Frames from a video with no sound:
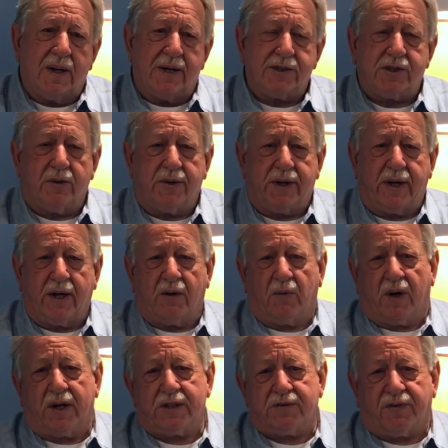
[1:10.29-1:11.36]
And so there I
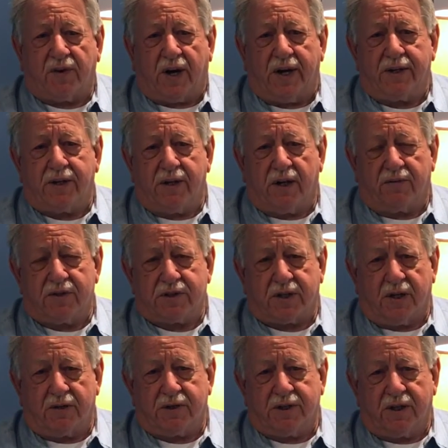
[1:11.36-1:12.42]
was flying to Nova
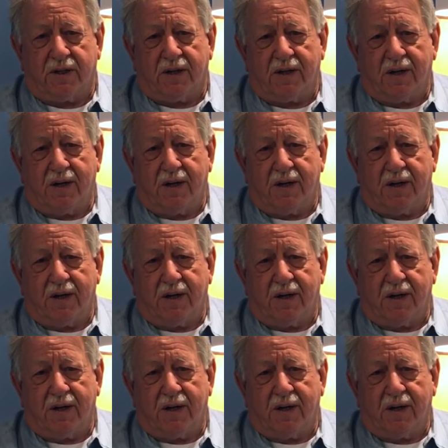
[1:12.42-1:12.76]
Scotia